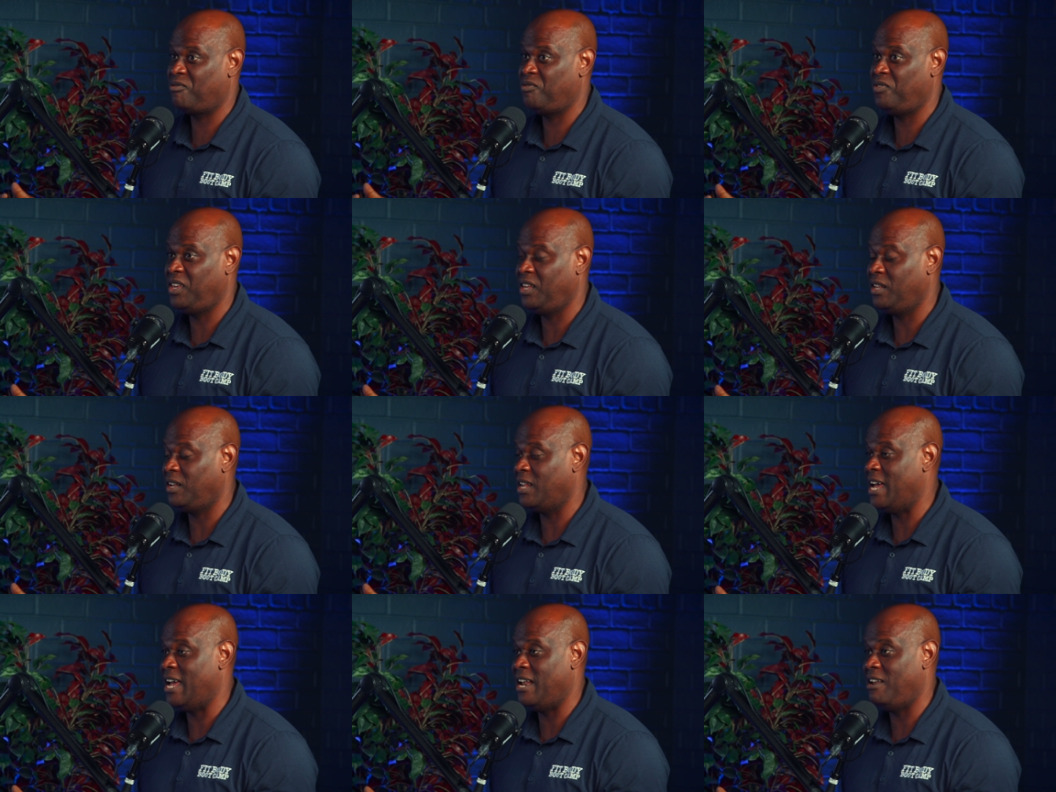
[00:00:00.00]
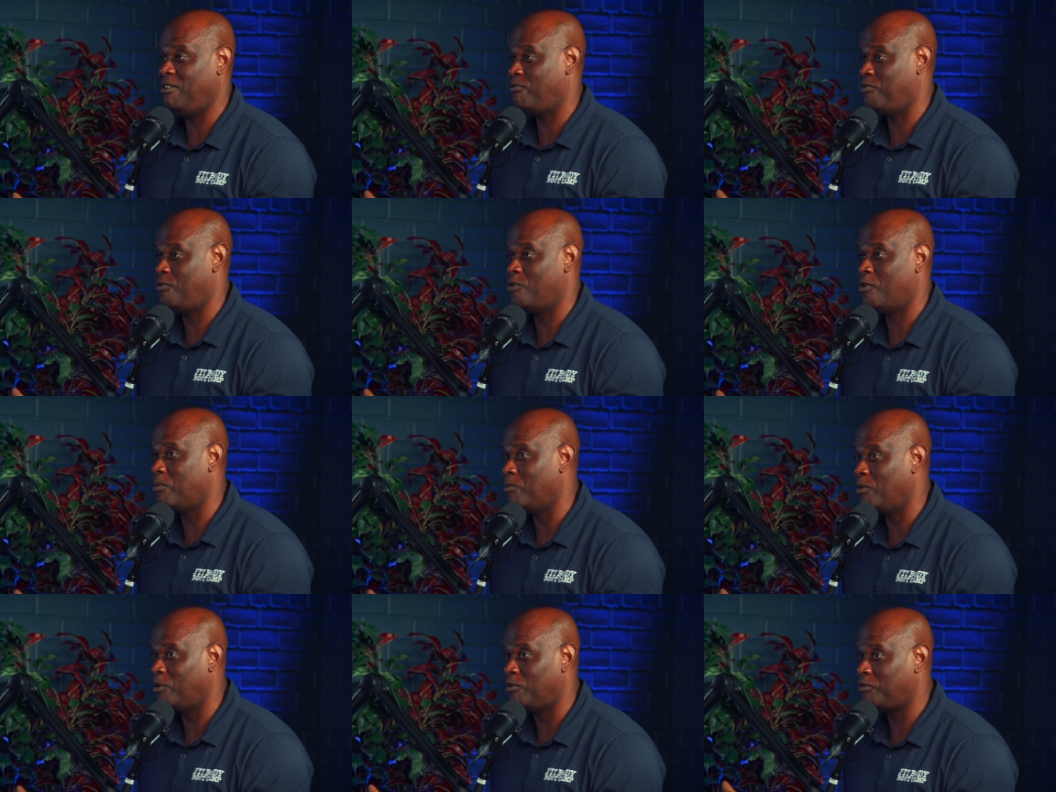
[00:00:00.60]
feel any
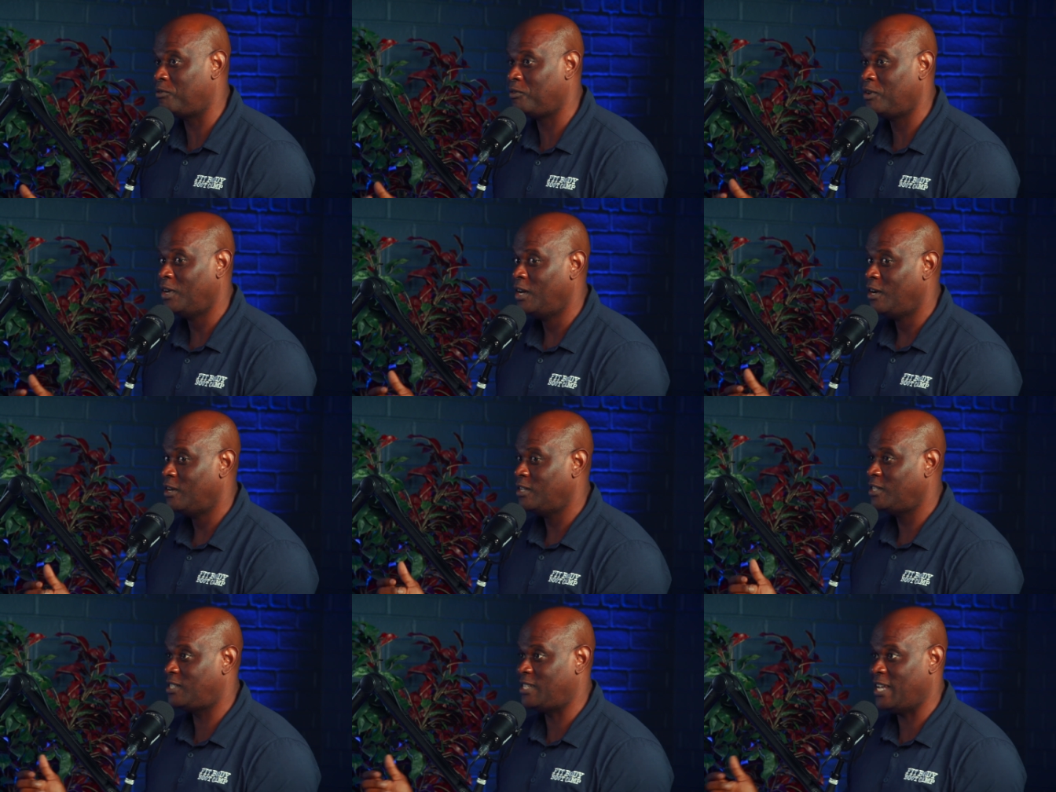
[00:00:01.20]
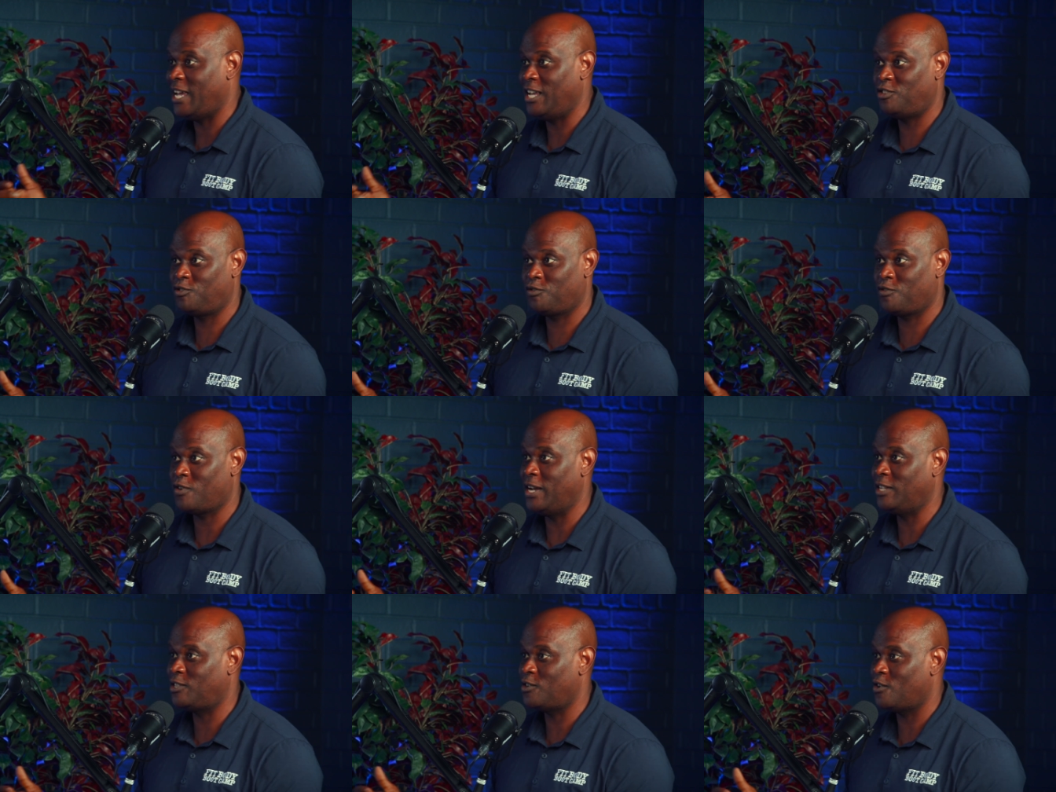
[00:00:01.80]
form of stage
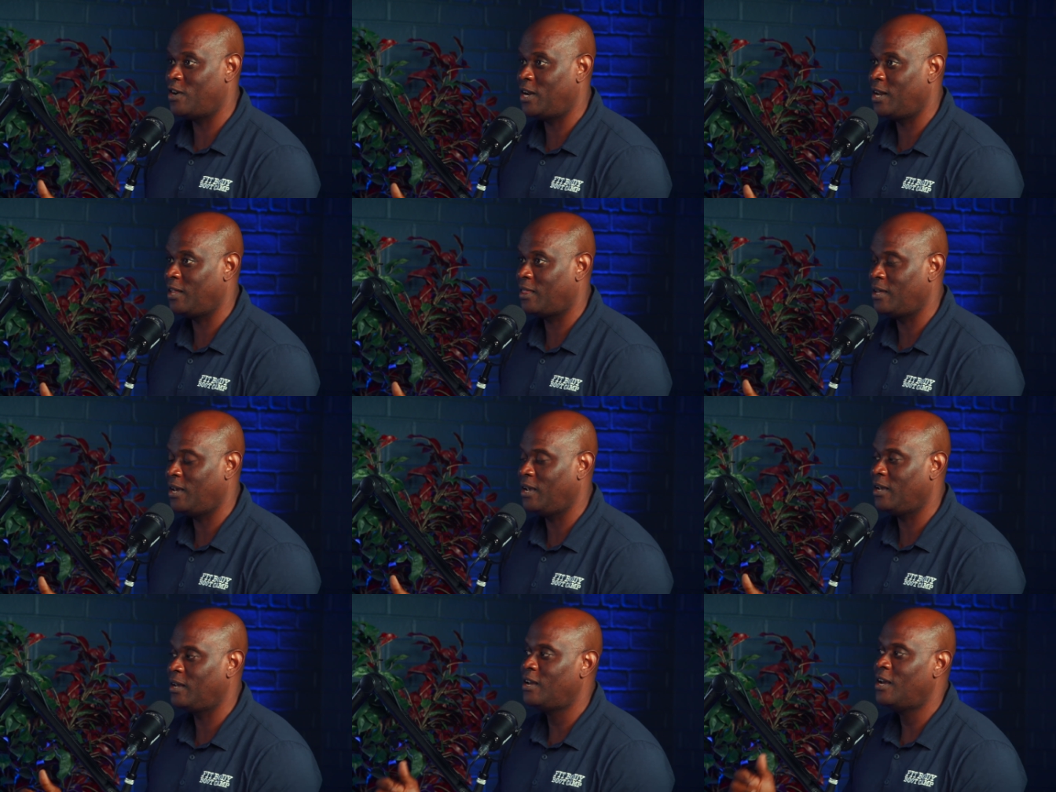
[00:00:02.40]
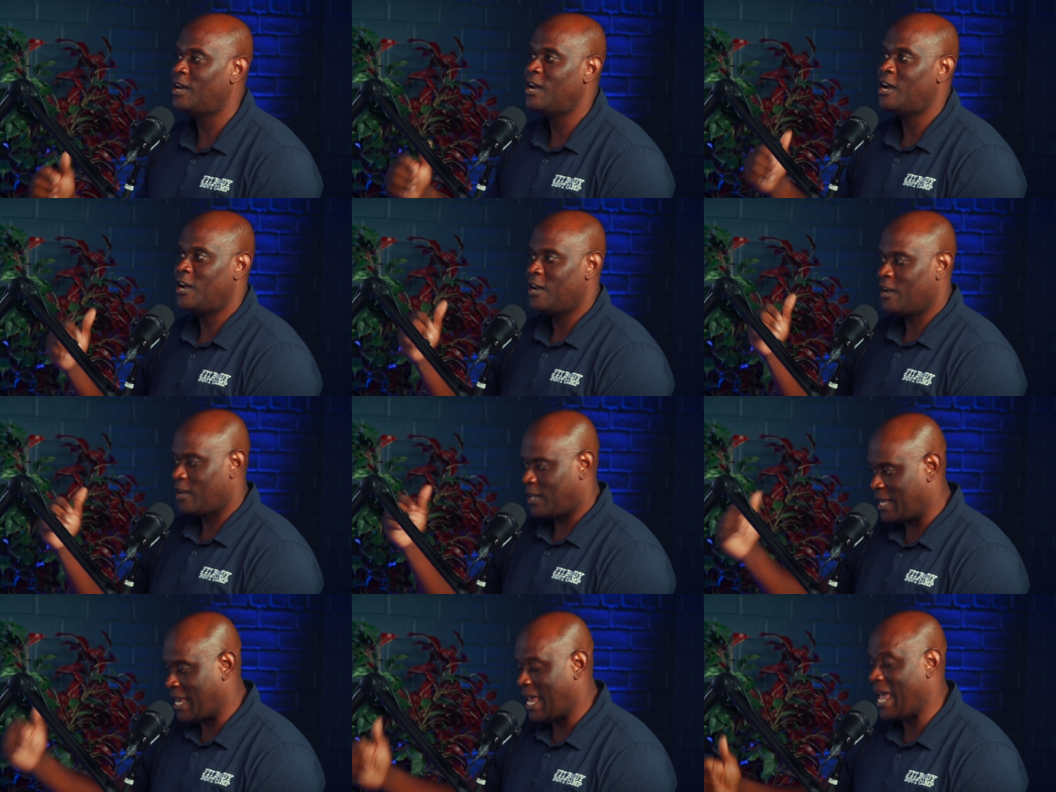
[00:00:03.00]
fright or anything
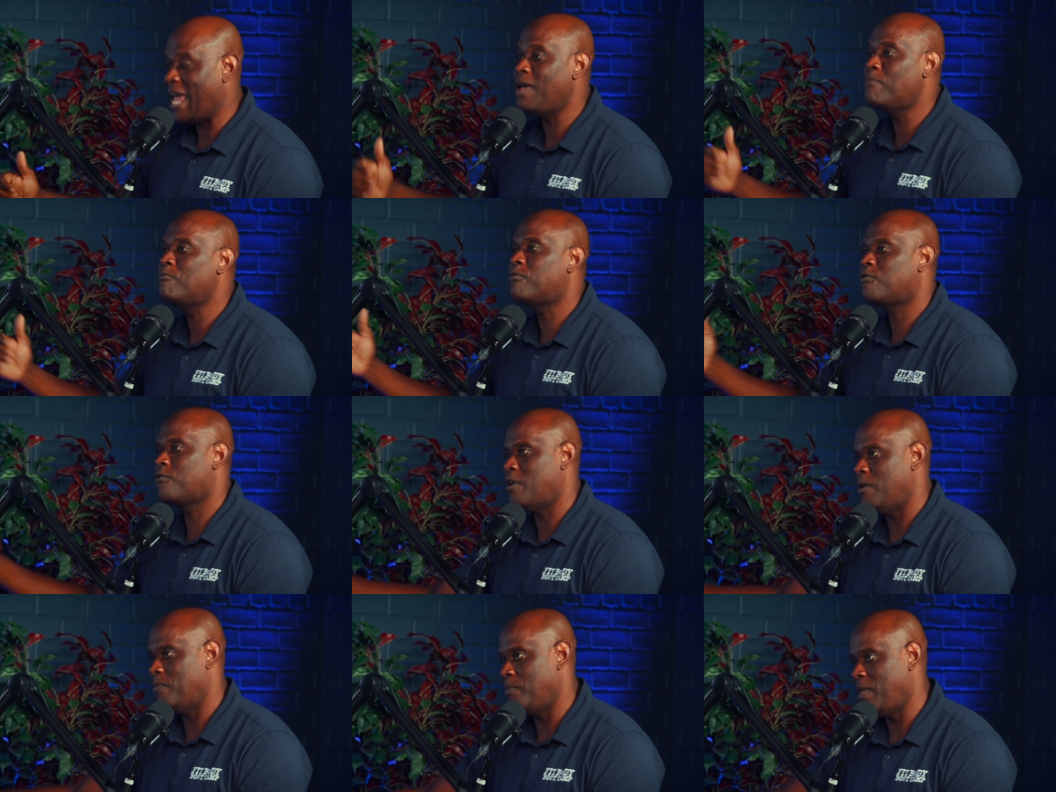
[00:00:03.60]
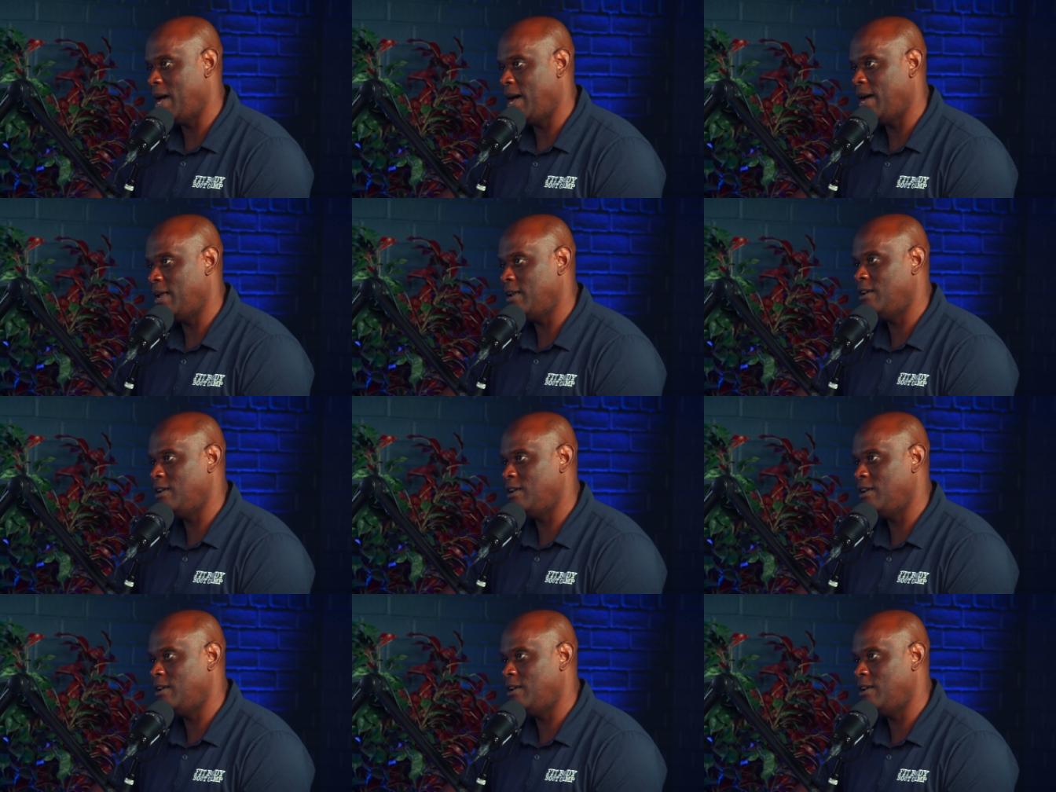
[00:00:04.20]
came from that.